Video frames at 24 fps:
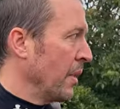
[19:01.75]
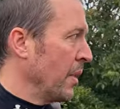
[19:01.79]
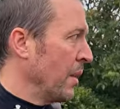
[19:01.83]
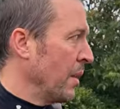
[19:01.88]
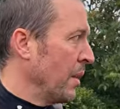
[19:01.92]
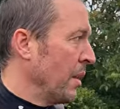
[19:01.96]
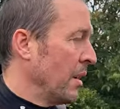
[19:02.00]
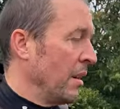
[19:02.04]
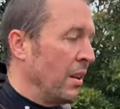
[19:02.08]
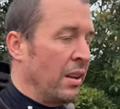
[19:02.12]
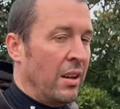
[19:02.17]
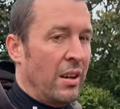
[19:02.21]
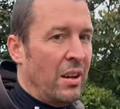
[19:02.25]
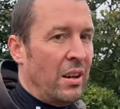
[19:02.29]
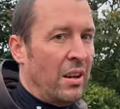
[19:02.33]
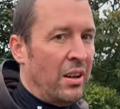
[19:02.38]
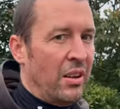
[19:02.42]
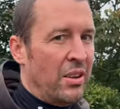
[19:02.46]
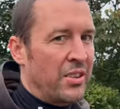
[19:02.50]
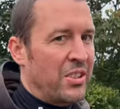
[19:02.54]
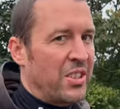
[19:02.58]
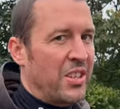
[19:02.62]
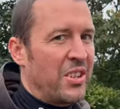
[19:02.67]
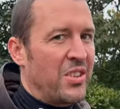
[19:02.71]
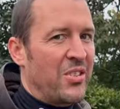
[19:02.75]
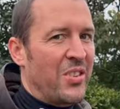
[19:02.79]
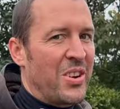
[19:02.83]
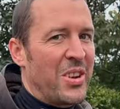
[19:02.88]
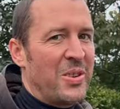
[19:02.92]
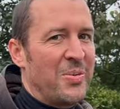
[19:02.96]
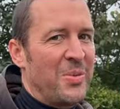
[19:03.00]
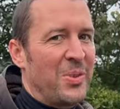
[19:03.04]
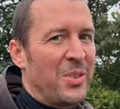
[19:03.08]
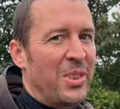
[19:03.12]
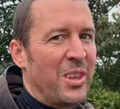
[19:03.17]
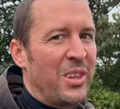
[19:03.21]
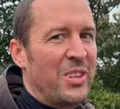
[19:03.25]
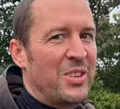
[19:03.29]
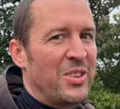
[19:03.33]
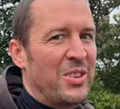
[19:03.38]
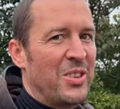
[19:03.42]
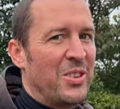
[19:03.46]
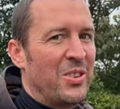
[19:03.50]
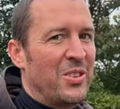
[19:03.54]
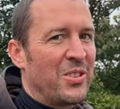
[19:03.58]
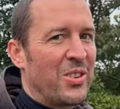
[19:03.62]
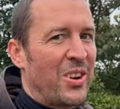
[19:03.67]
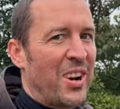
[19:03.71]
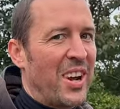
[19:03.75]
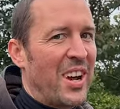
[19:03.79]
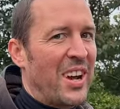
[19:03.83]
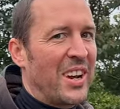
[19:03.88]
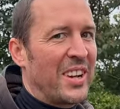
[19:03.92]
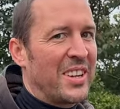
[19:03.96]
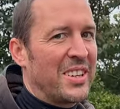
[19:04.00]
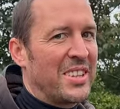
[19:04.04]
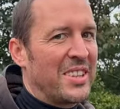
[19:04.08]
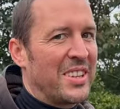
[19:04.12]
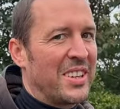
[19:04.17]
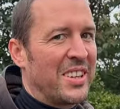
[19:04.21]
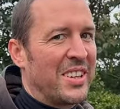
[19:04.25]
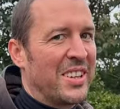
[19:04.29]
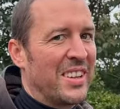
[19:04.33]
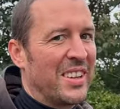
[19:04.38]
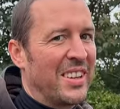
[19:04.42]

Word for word: Oh, it's a dream with these new tracks.